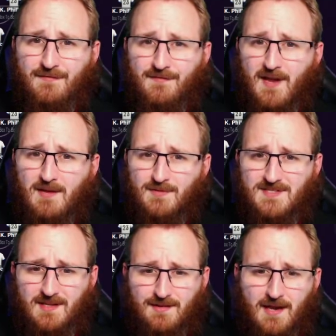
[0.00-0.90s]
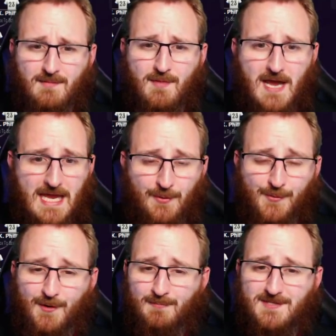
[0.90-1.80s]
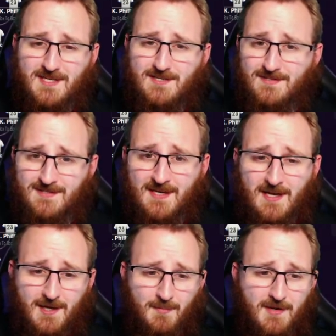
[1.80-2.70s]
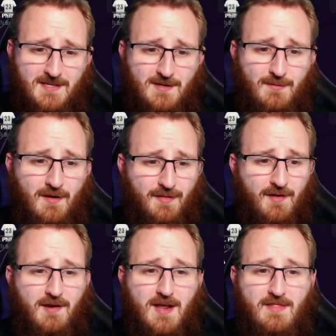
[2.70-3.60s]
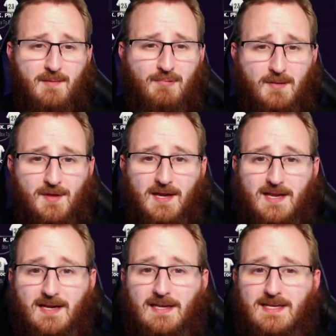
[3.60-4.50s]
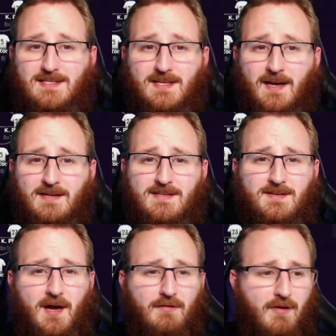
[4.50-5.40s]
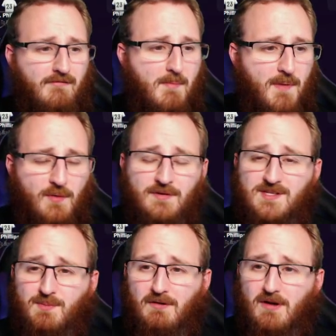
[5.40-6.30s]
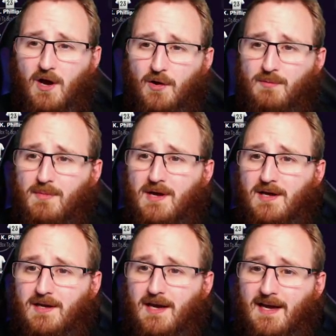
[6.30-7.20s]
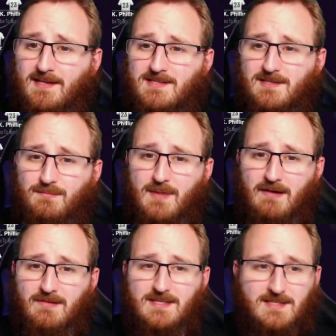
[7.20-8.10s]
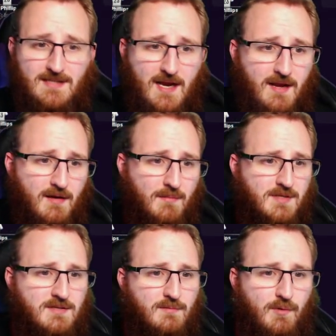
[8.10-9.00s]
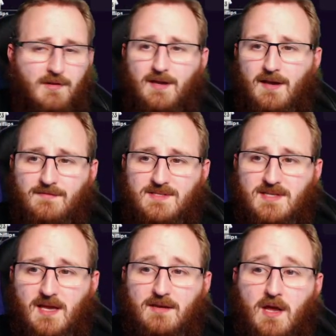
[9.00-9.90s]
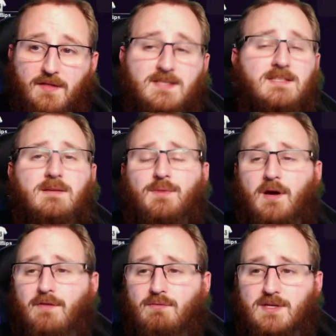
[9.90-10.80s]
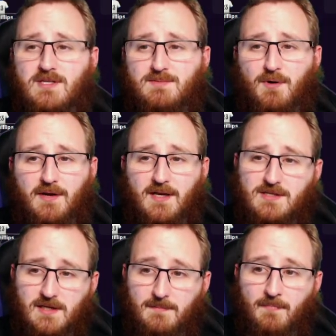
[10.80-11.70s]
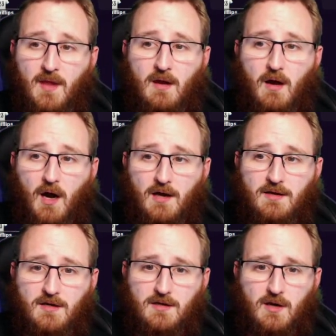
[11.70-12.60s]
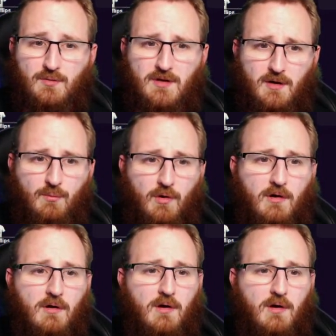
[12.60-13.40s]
game or 6th game in all competitions, but it is only our 3rd in the Premier League. Leeds United are our opponents. We're at home at St Mary's Stadium. So what they have said, this is something I've only just spotted actually. I can go, you know what?